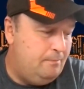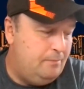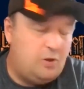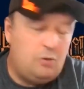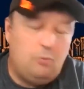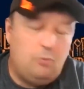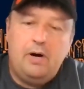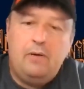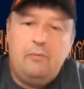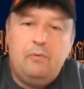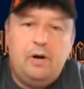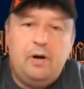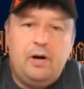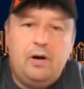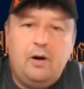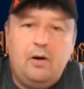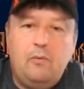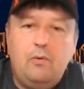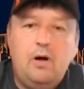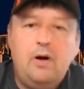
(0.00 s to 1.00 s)
So what
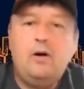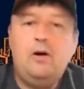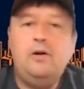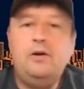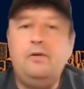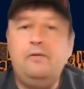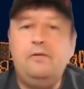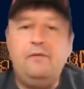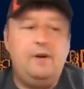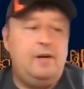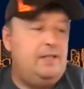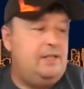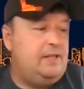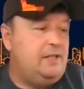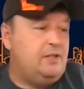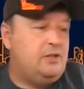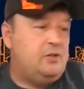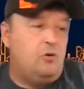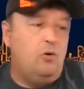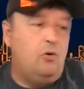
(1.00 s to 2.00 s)
do all your friends
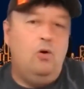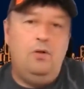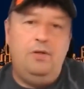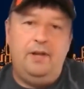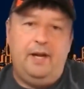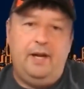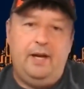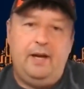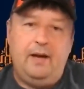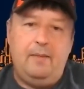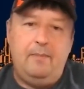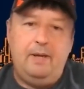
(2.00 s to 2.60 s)
at school think?